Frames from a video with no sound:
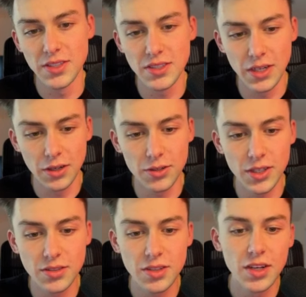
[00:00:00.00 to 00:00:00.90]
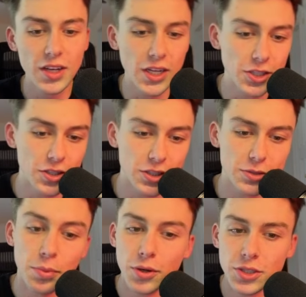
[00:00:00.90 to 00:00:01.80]
increase and your
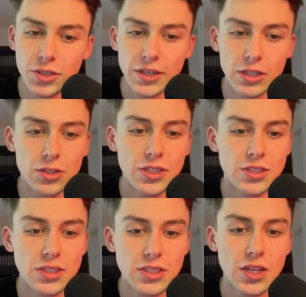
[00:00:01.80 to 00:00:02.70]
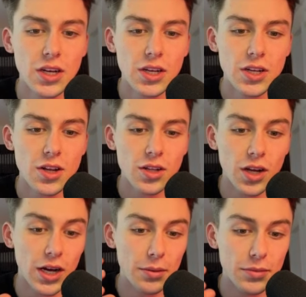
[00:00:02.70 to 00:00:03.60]
exposure increases
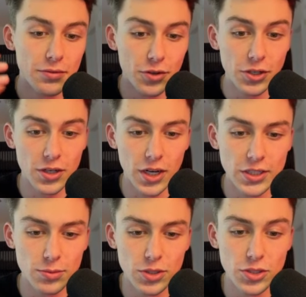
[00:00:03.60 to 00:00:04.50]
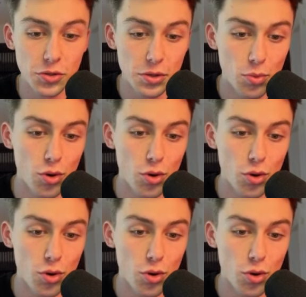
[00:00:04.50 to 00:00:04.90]
in front of your customers, so they're more